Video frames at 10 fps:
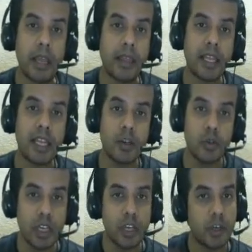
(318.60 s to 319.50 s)
then the
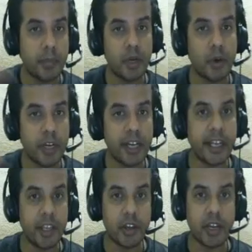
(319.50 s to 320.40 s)
Google would be
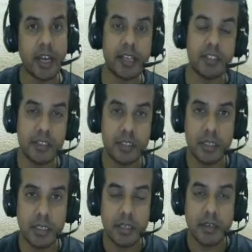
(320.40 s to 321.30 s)
rotating your ads.
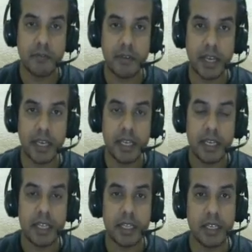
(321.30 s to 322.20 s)
Fine.
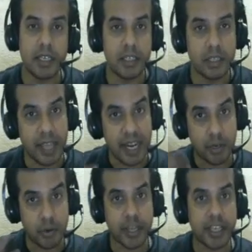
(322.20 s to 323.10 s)
That
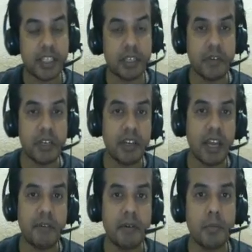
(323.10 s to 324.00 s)
rotation, when you're
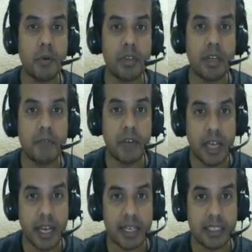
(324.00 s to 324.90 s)
having more than one
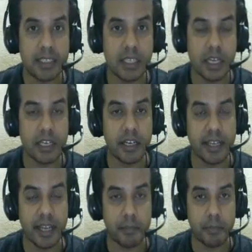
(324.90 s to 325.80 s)
ads under a
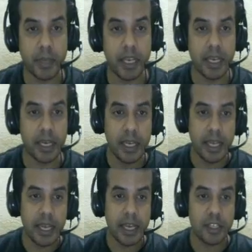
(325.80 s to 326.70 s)
campaign,
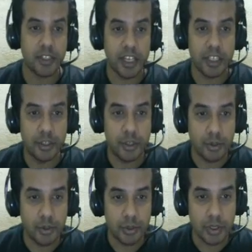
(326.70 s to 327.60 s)
you can
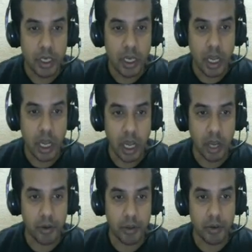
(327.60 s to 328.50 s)
choose
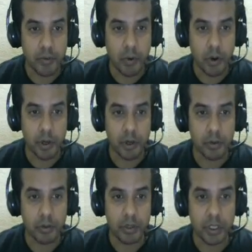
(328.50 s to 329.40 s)
how you want
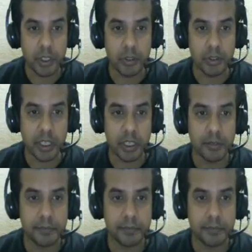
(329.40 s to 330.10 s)
to use it.